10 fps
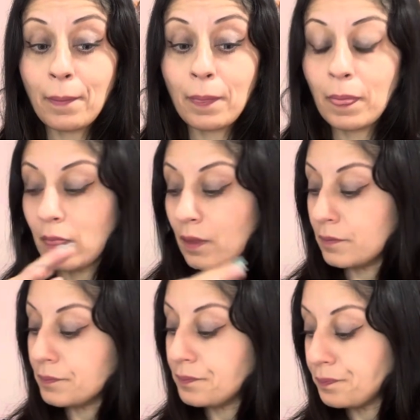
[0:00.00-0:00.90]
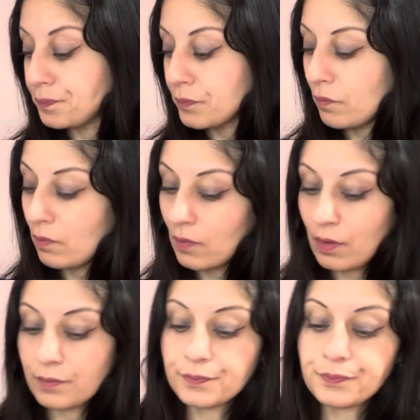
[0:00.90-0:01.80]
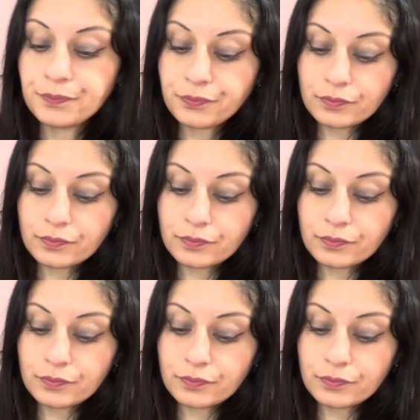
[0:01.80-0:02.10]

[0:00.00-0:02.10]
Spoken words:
(silence)